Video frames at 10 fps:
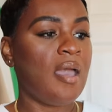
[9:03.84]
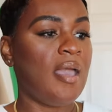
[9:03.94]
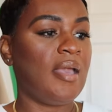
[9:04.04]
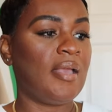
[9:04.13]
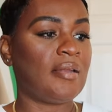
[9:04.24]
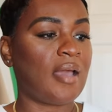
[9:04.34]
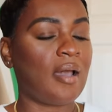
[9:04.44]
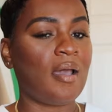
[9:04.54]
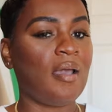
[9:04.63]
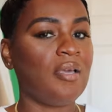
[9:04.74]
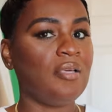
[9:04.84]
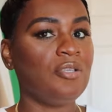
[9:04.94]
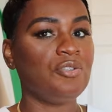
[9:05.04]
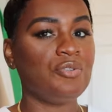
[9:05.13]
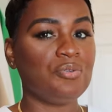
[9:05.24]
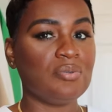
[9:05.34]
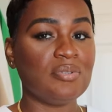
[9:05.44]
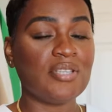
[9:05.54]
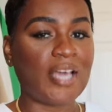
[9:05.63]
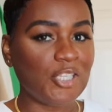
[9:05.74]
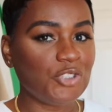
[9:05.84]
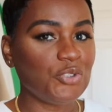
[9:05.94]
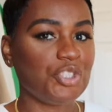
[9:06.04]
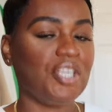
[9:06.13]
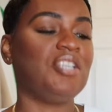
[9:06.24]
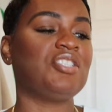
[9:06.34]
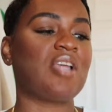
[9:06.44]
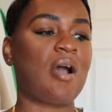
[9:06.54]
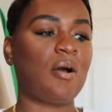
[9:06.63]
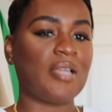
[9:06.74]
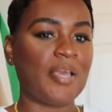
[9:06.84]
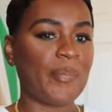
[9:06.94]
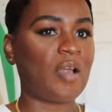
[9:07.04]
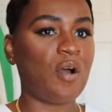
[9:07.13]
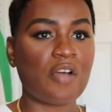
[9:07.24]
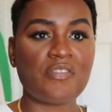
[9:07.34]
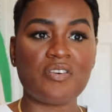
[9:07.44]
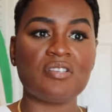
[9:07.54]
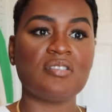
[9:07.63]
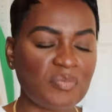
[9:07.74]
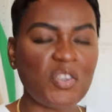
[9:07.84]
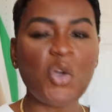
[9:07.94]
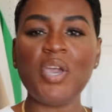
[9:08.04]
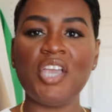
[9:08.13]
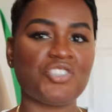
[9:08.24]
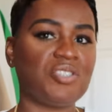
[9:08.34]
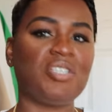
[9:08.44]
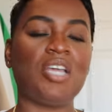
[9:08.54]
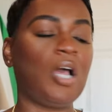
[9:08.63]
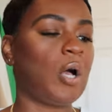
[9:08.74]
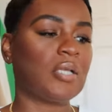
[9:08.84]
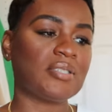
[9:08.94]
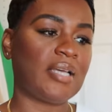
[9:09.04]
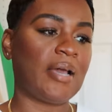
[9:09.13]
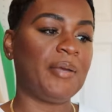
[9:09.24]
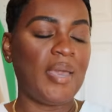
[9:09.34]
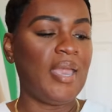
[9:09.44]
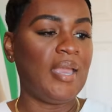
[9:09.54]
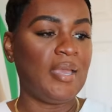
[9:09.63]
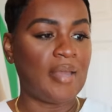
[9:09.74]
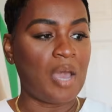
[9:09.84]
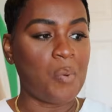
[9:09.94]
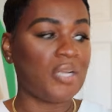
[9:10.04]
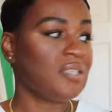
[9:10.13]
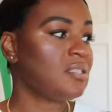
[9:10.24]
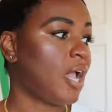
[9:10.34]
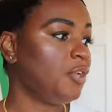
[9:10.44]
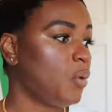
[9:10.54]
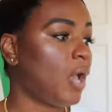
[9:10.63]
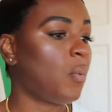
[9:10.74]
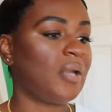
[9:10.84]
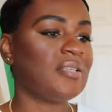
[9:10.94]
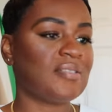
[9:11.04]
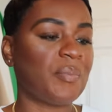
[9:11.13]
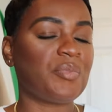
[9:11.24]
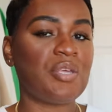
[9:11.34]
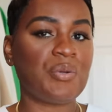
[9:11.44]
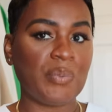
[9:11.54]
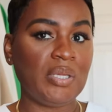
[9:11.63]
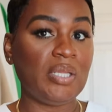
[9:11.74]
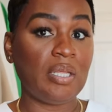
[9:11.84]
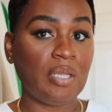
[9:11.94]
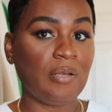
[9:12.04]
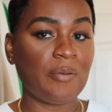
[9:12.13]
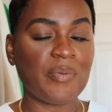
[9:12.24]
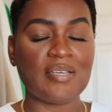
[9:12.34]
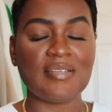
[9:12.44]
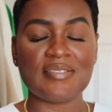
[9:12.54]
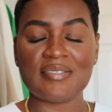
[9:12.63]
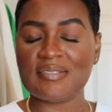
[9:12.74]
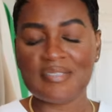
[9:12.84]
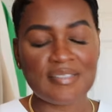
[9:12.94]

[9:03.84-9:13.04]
and I like to change out like my covers occasionally not all the time and I wanted I knew I wanted something green in here because